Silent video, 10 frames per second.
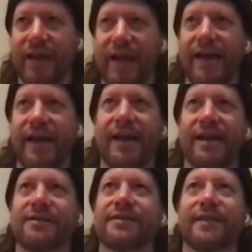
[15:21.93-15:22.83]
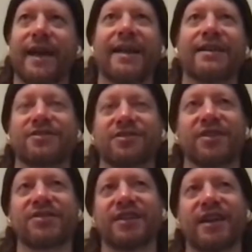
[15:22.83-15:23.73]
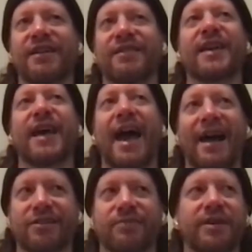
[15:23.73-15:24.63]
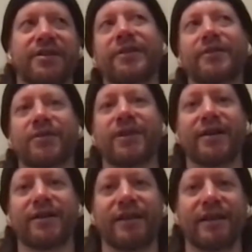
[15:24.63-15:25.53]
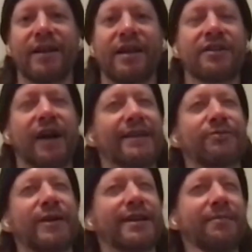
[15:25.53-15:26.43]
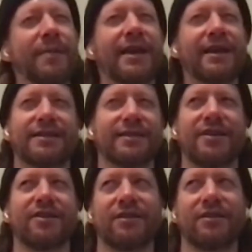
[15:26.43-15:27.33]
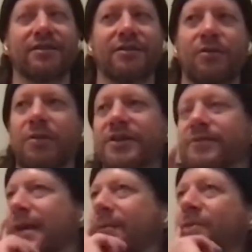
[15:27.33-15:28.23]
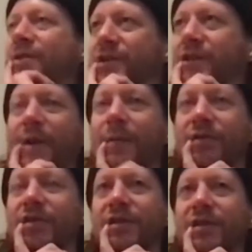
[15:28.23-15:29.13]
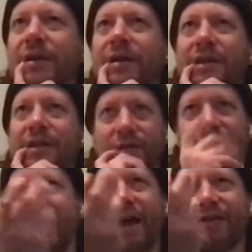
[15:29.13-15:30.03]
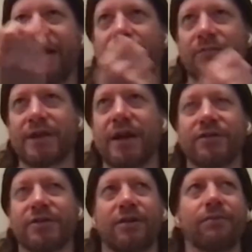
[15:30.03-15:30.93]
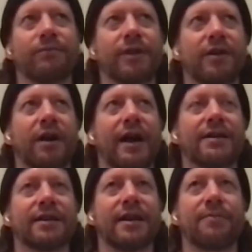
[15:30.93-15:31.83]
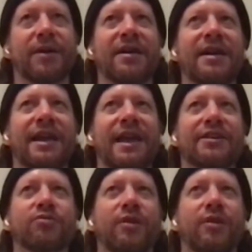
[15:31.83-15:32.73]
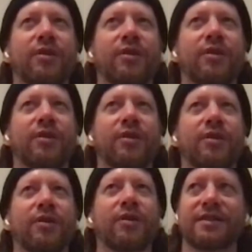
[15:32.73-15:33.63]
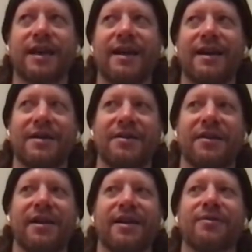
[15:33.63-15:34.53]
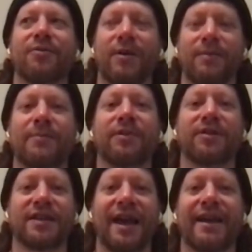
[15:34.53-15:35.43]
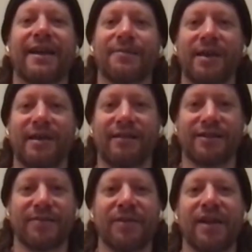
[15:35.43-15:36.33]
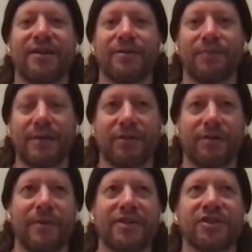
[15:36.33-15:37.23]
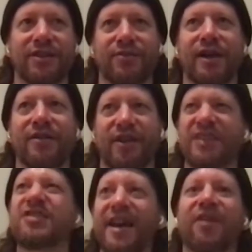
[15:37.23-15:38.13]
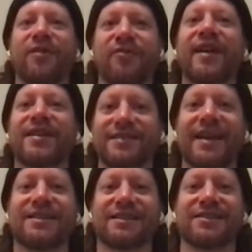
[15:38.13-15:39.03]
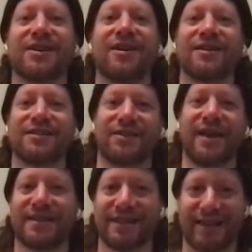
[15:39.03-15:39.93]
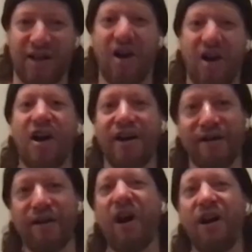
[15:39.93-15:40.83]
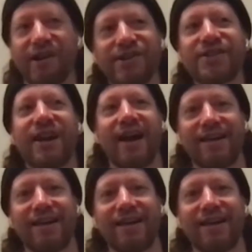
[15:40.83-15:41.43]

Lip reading: And that is just like the ass beater of the record. We didn't make it a single, which maybe we should have, maybe we shouldn't. So like now the album's out, so, you know, hindsight, but it's one of those sneaky ones that, like, when people are tagging me or something, or people are mentioning the record, they're like, Dead on the Fence, that's the song. So that's like the hard track.